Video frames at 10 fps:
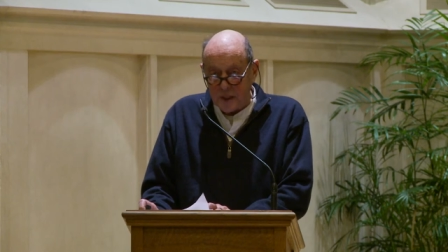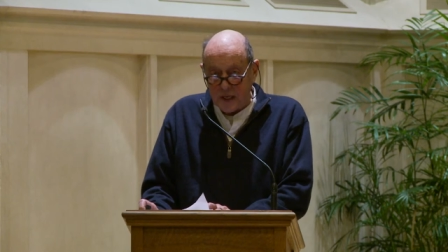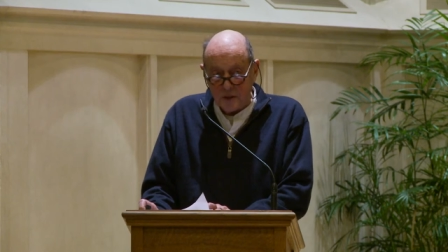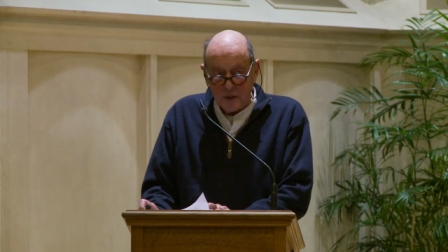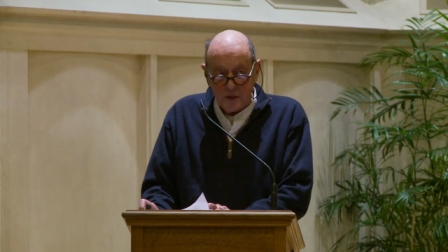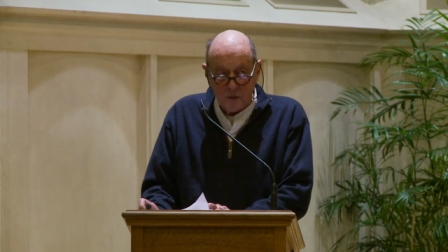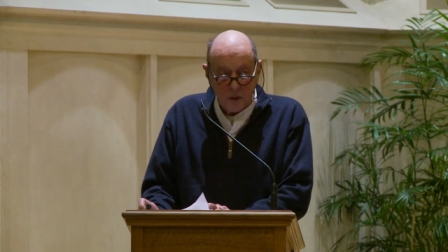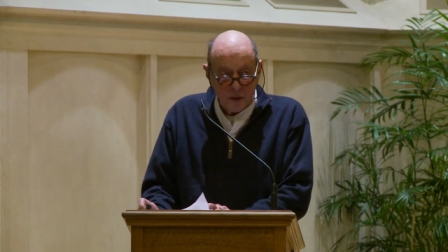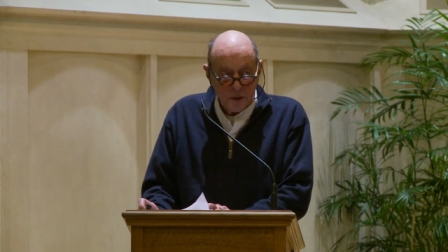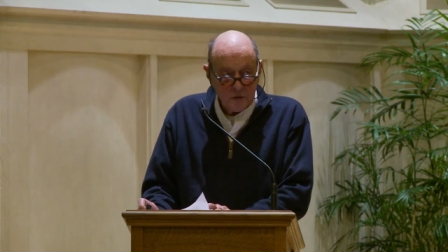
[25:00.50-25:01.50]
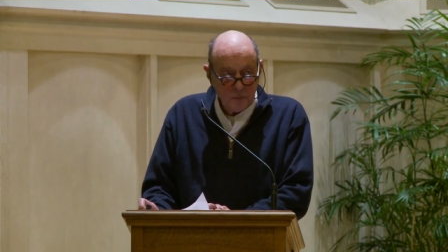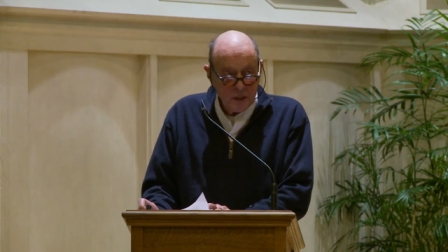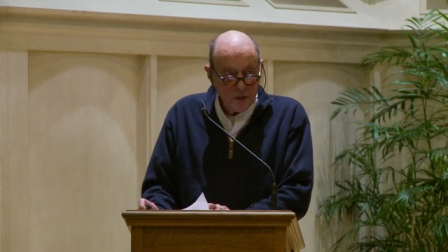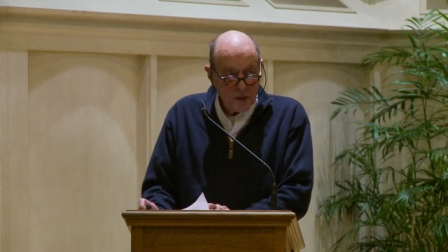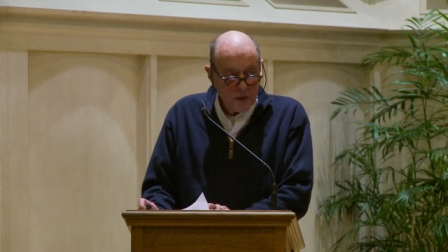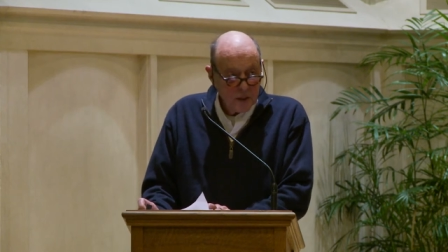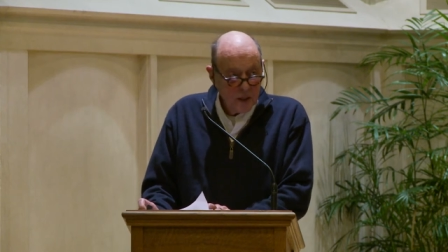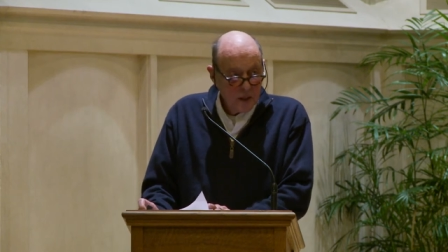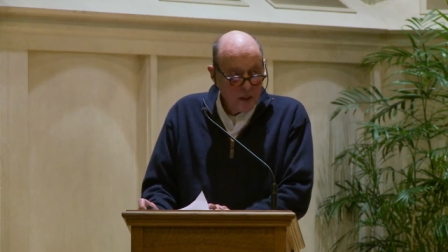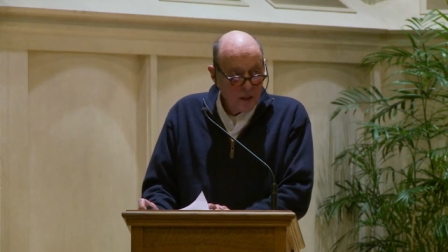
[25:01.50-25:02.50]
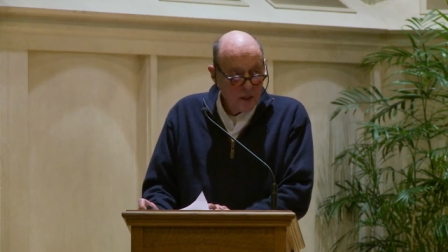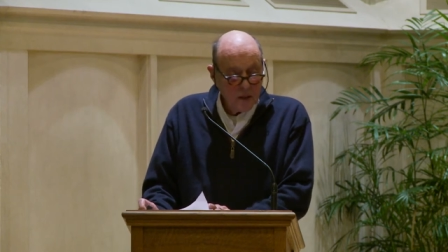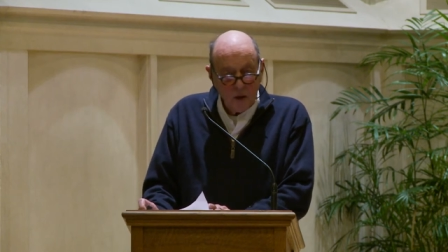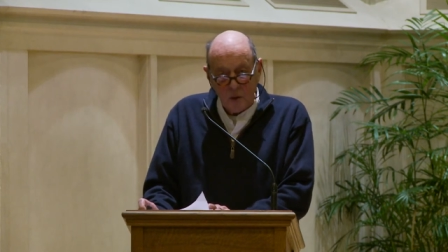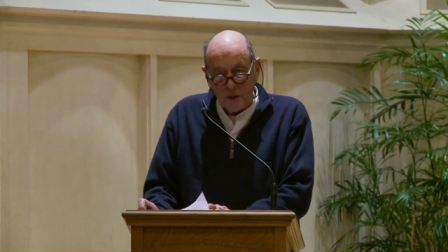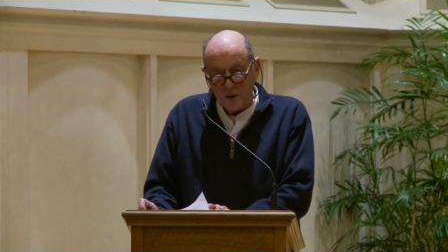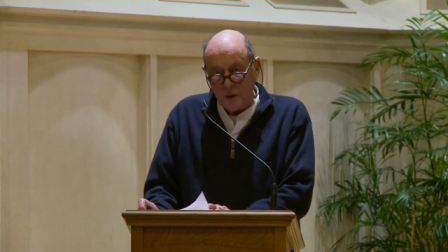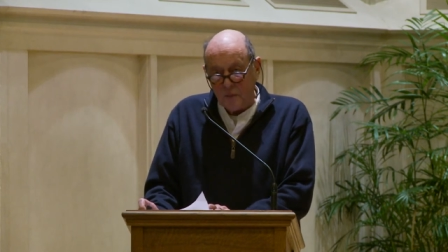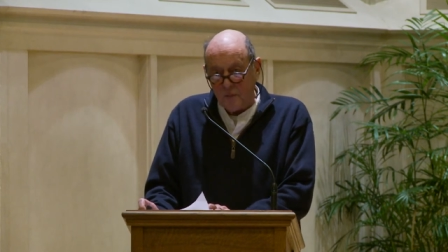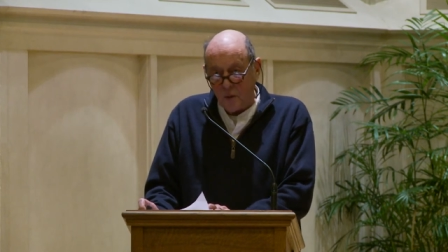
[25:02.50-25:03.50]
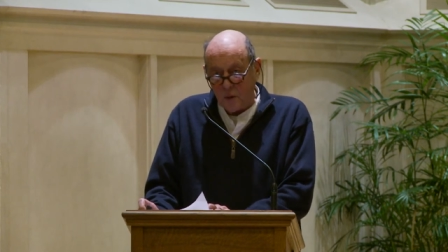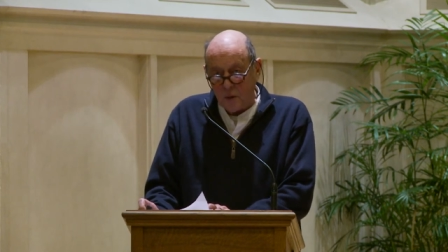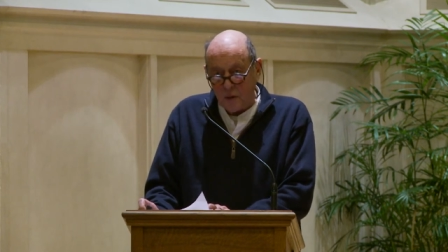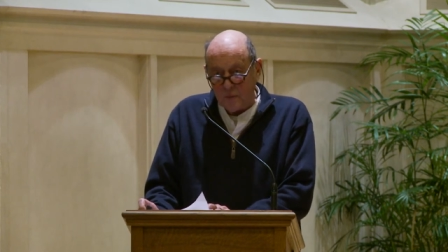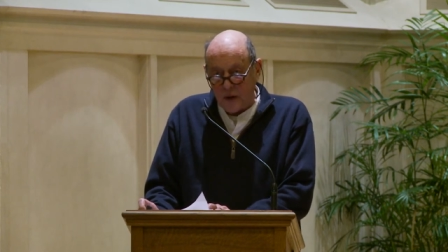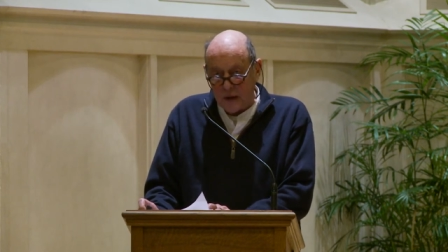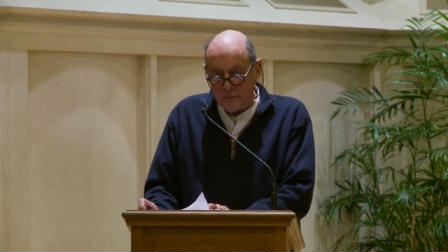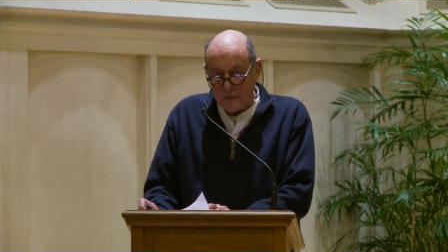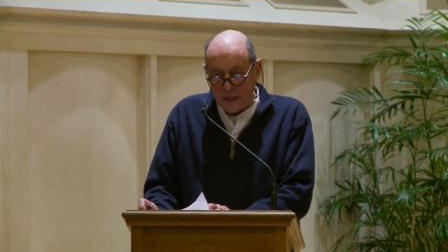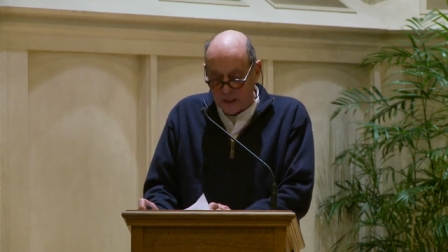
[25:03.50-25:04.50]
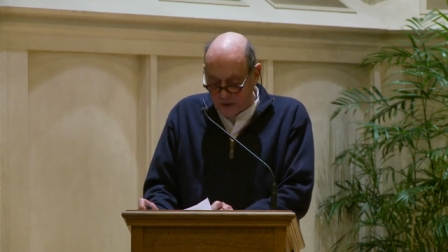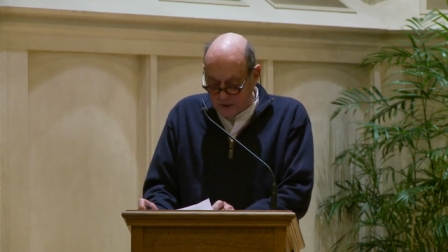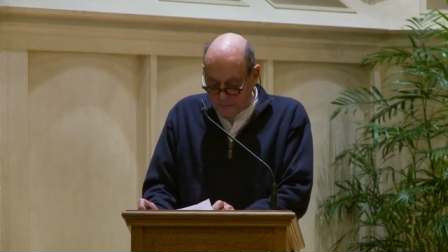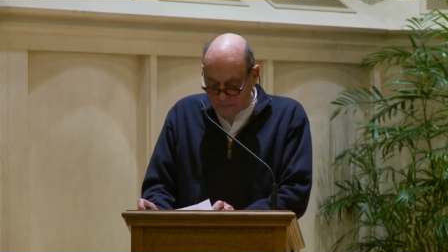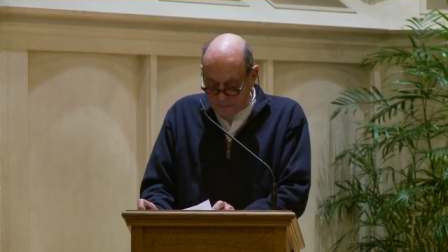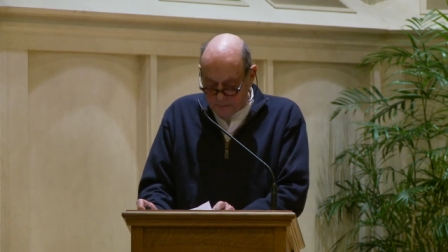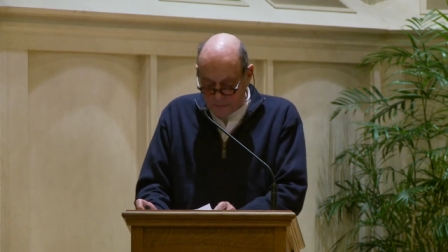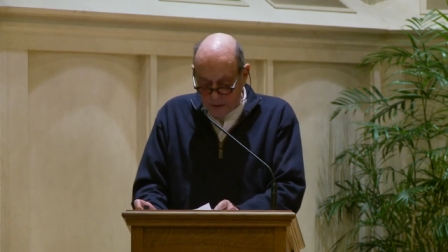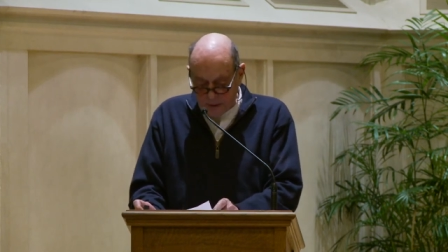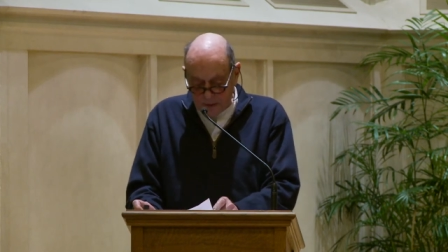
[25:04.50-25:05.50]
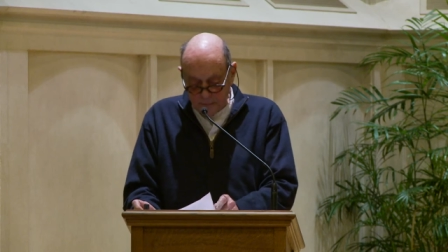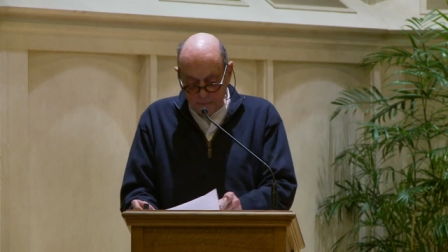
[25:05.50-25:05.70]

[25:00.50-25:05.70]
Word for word: to get to New Orleans from Minnesota uh, only took four or five days. Uh,